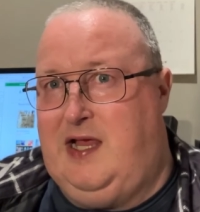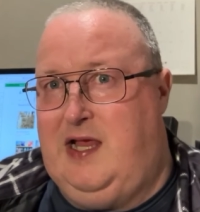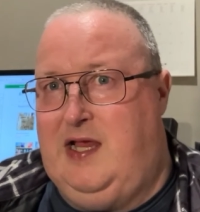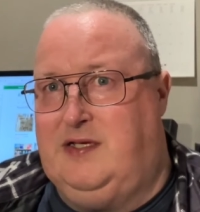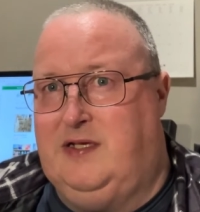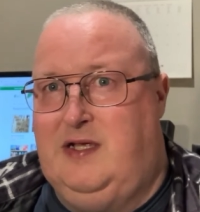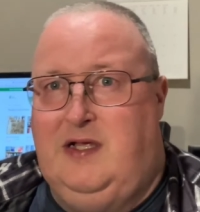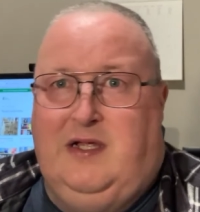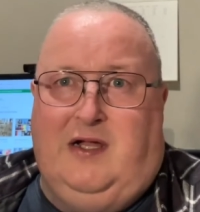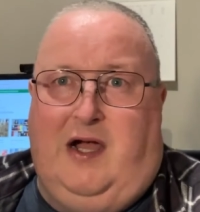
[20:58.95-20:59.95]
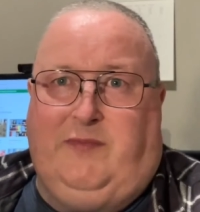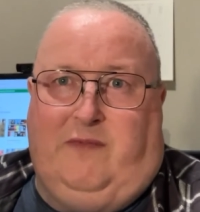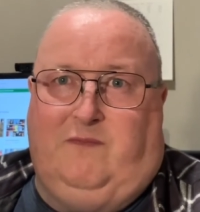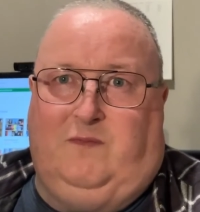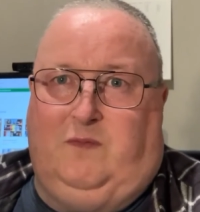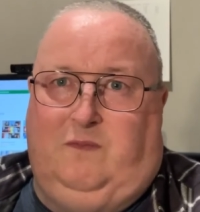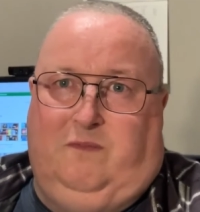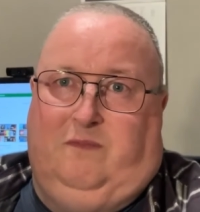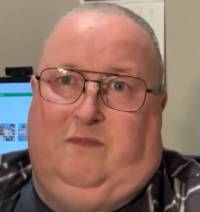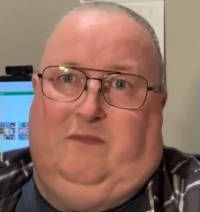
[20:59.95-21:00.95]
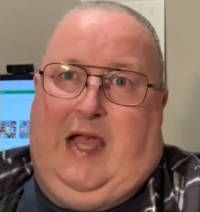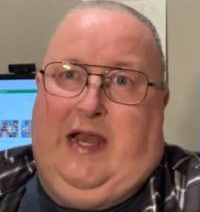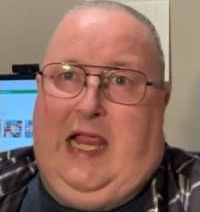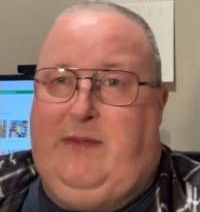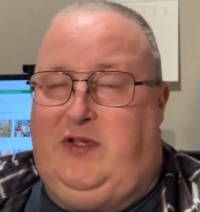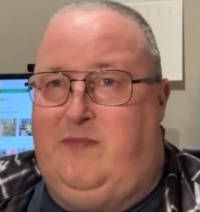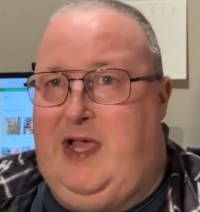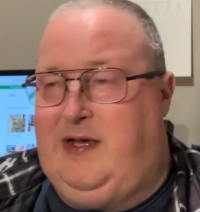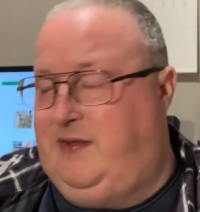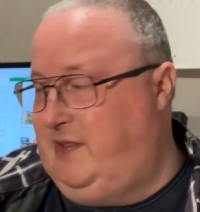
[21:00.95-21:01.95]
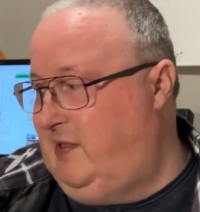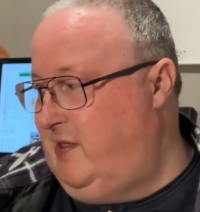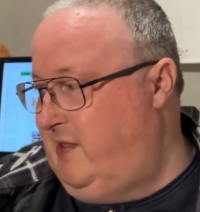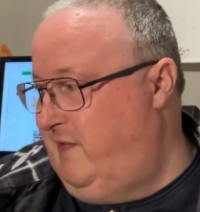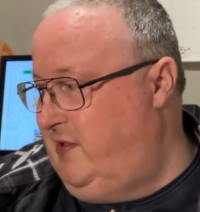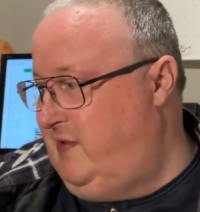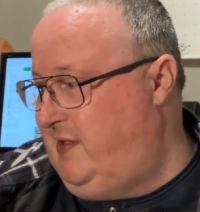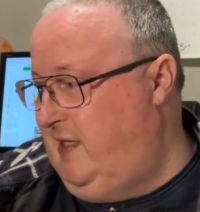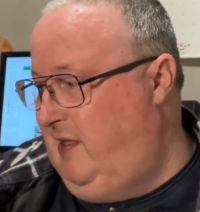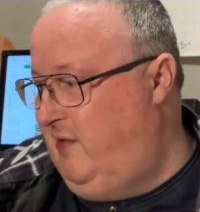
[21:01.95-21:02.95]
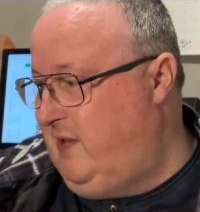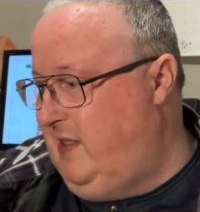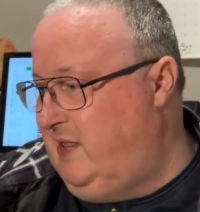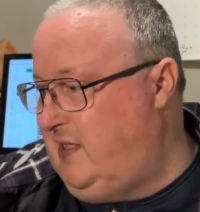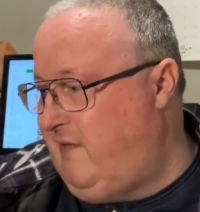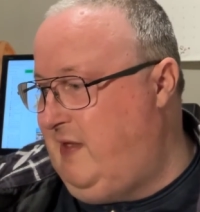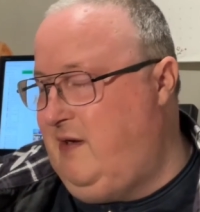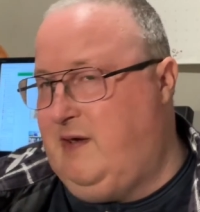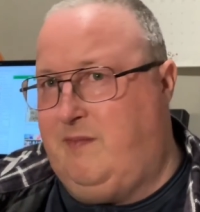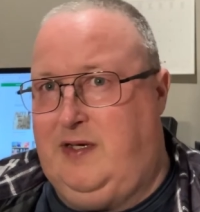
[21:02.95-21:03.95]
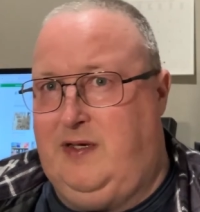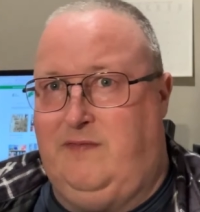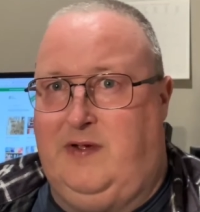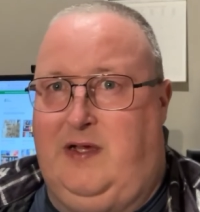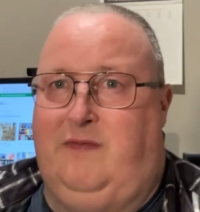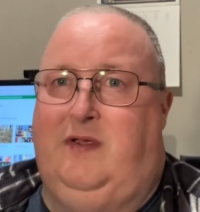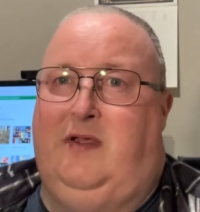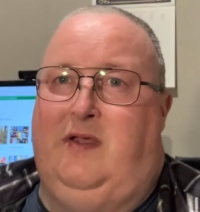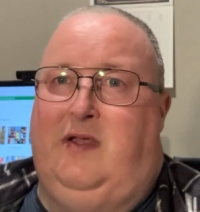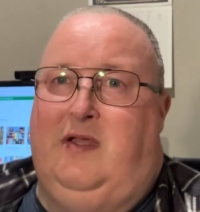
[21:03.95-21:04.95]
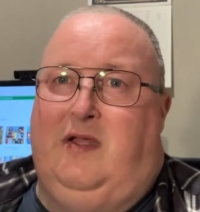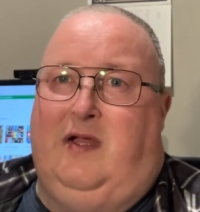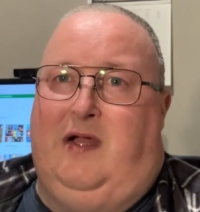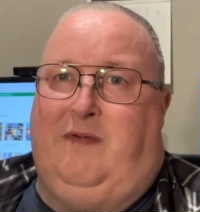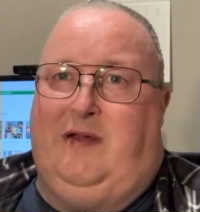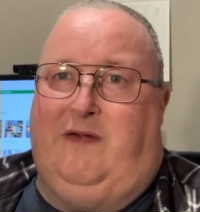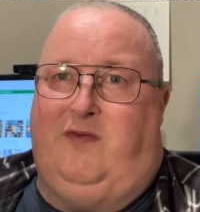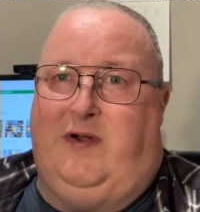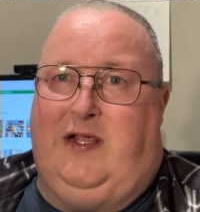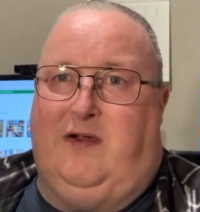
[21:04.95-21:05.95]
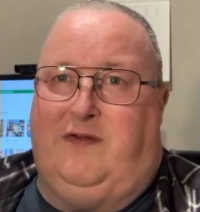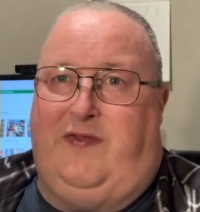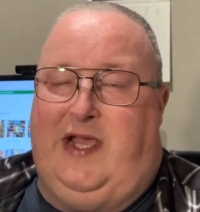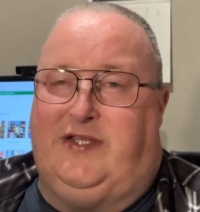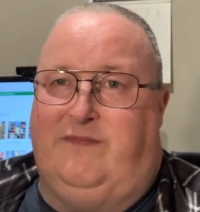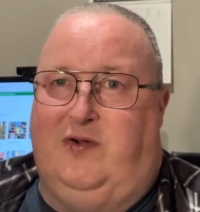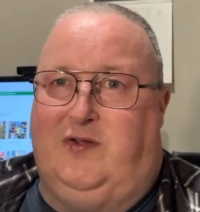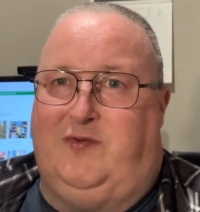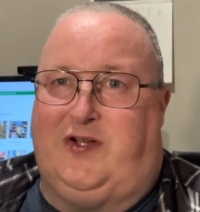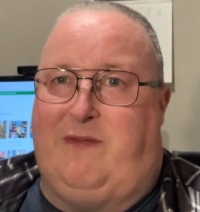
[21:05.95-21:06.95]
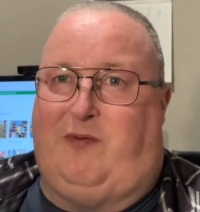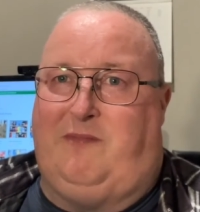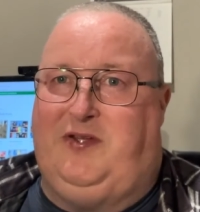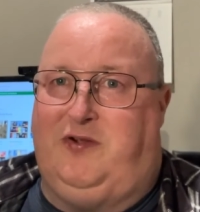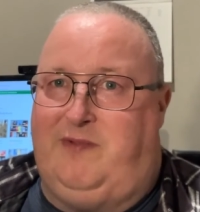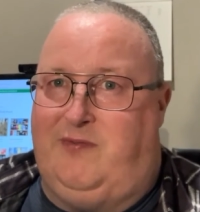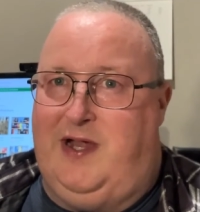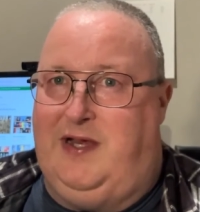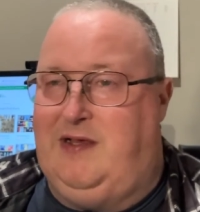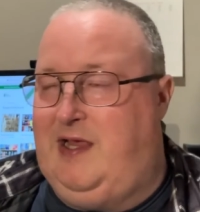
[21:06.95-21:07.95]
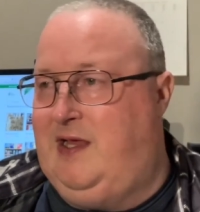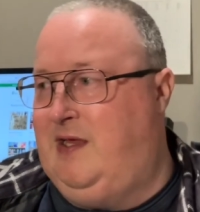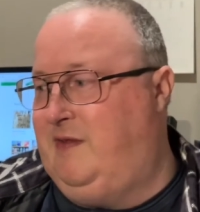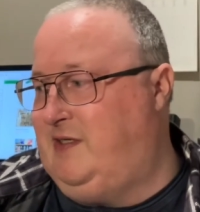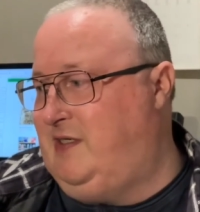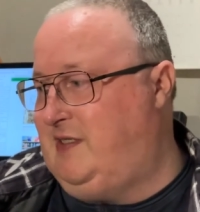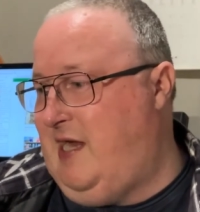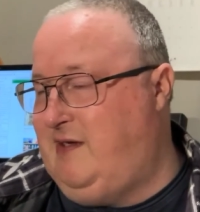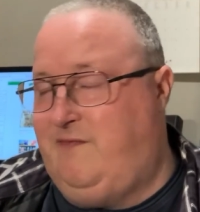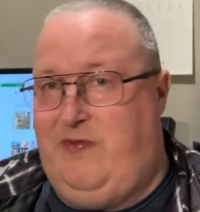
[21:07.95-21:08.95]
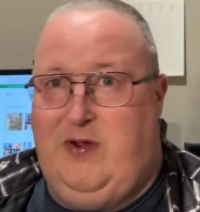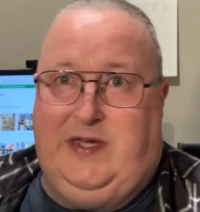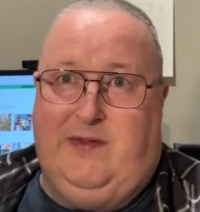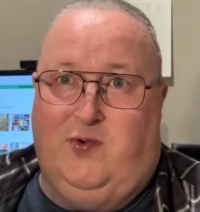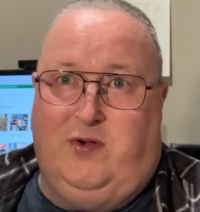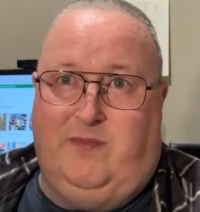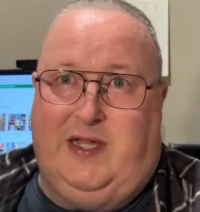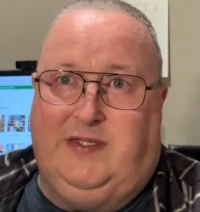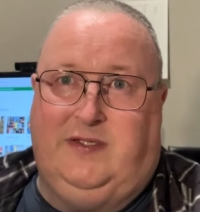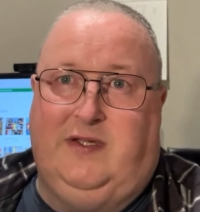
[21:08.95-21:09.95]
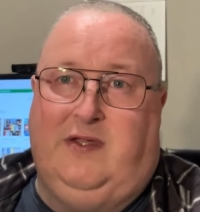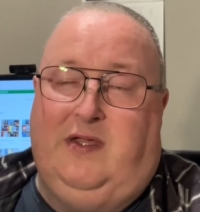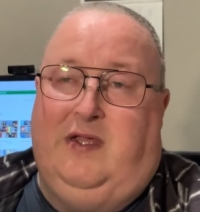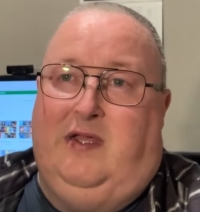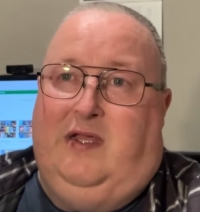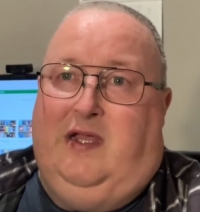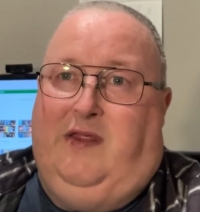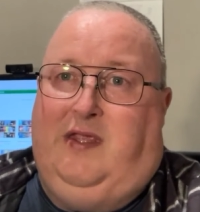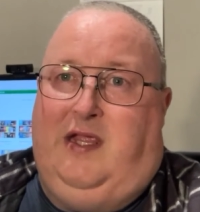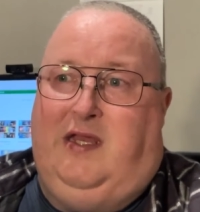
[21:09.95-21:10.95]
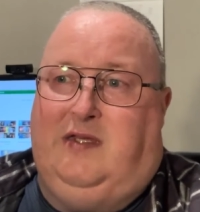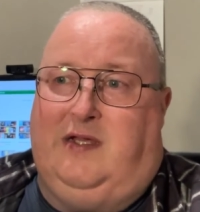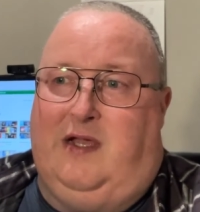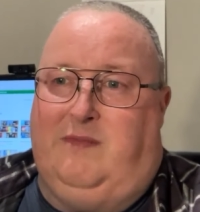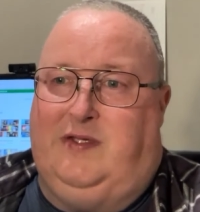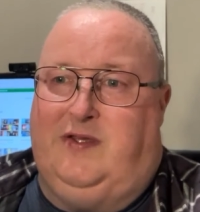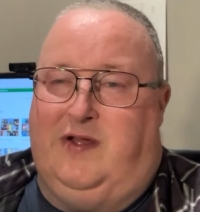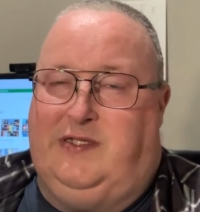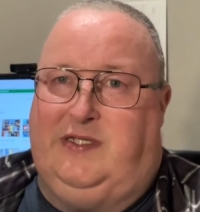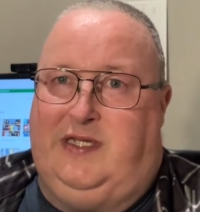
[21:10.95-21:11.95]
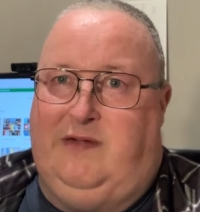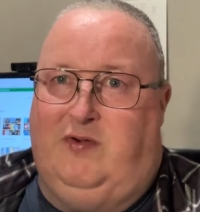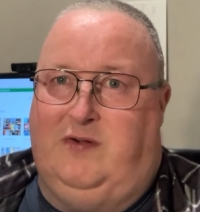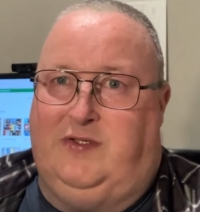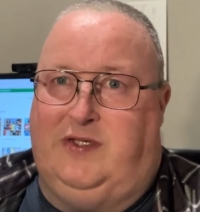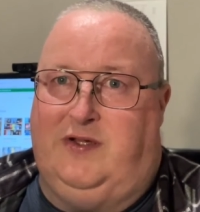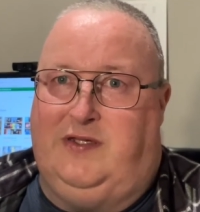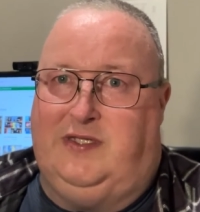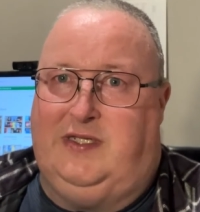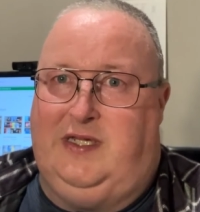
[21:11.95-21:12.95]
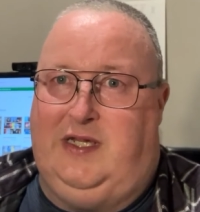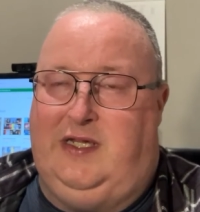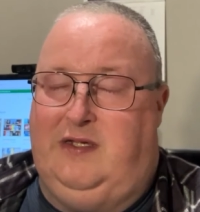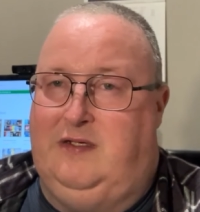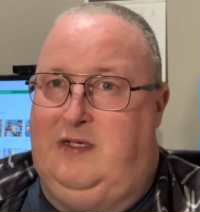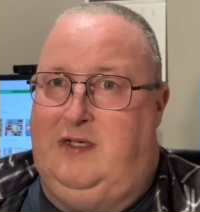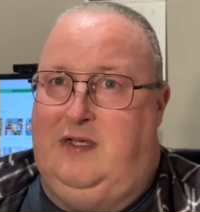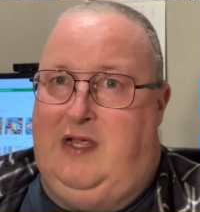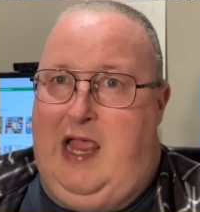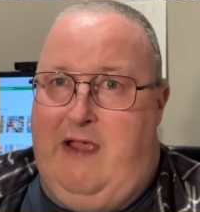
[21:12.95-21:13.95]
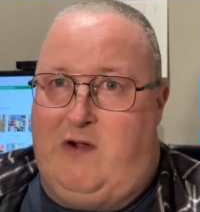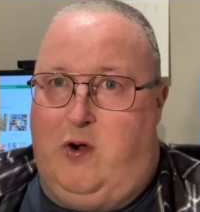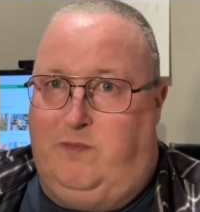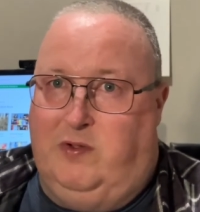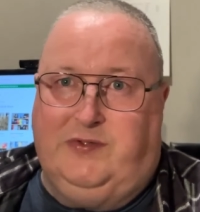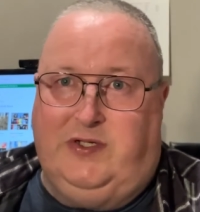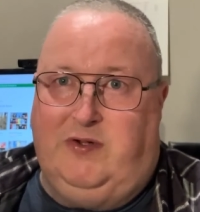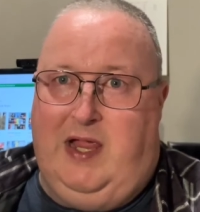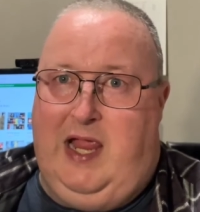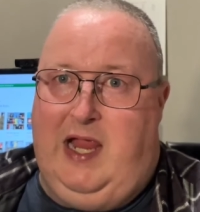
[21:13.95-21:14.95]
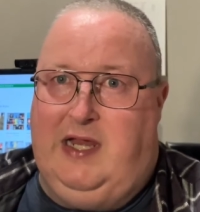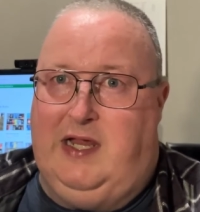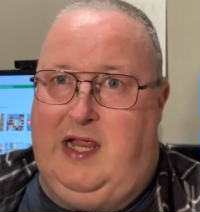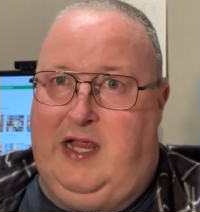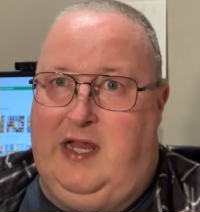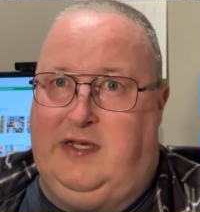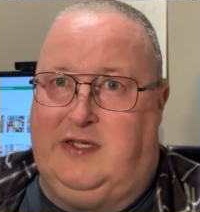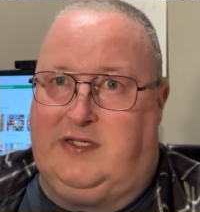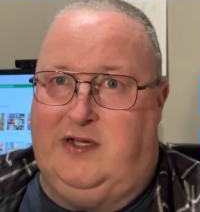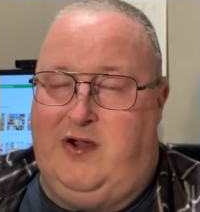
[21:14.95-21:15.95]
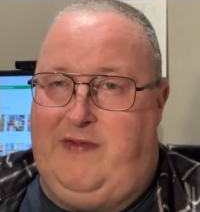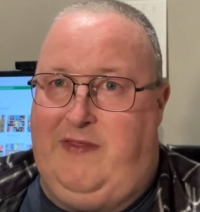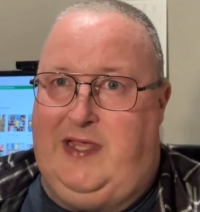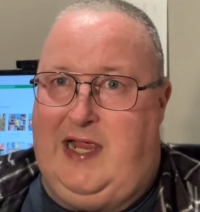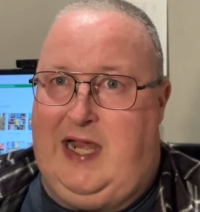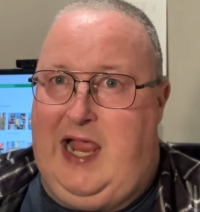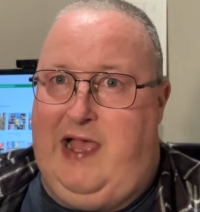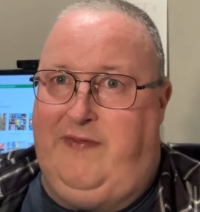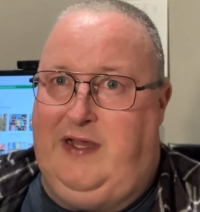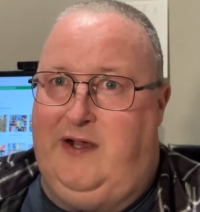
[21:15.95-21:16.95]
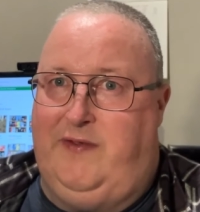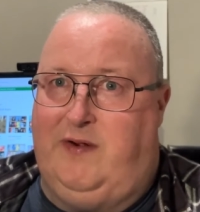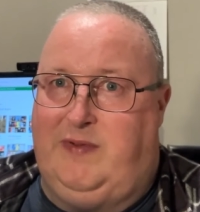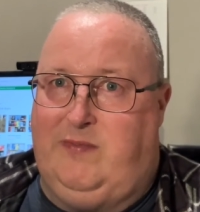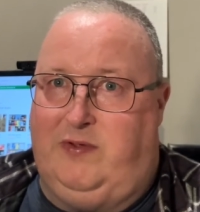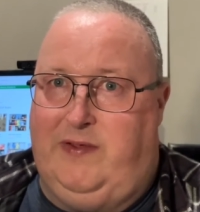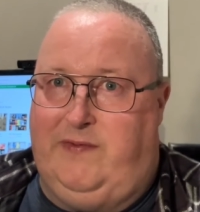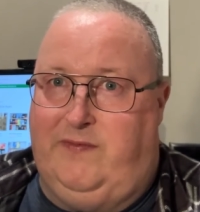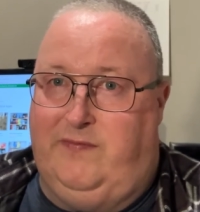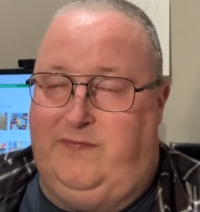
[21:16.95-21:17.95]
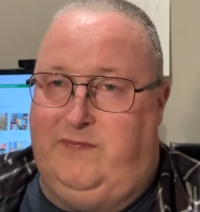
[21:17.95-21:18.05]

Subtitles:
And I'm not unhappy about it. There's a lot of interesting looking stuff there. I I've already got 1,000 books which I probably should be reading, and this has just added 30 more. But in the end, it's nice to see books. It's nice to see have whole books in your hand, and just to know that they are out there. There are people that have